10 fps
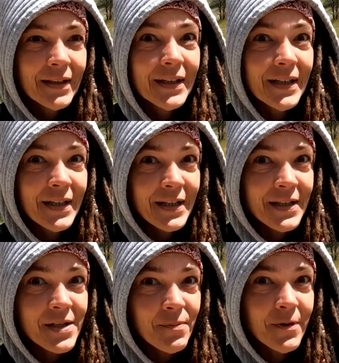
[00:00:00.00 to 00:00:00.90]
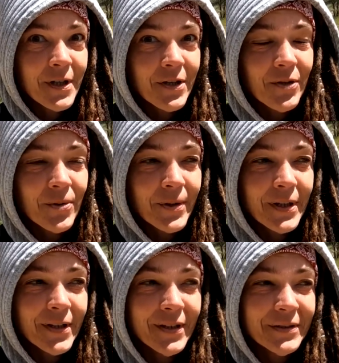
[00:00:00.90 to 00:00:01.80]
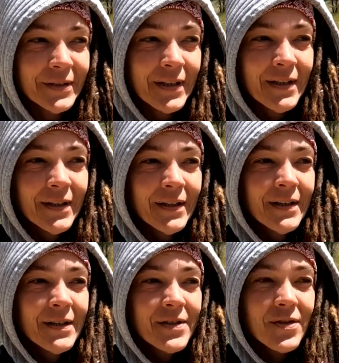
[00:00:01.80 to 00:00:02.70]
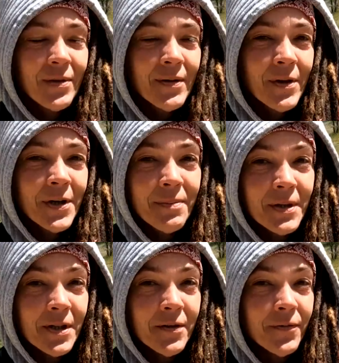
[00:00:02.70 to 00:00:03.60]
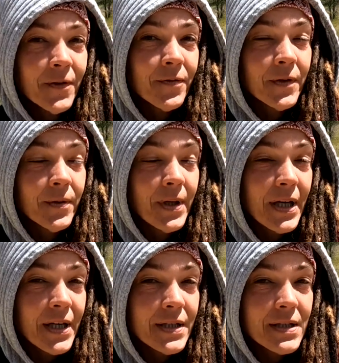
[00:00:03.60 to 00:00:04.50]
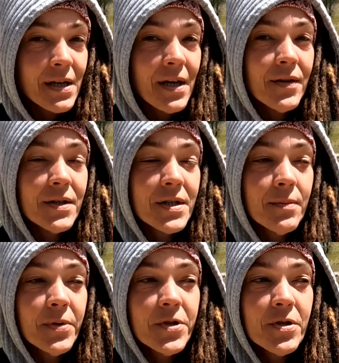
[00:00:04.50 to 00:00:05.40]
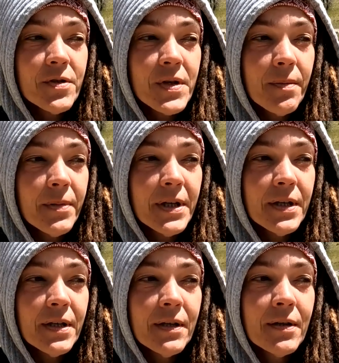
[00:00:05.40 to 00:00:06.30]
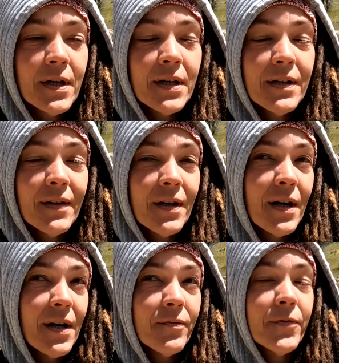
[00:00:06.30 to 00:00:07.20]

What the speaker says: It is pretty cold here. So I've already been here for a few days, and the temperatures have been in the hot,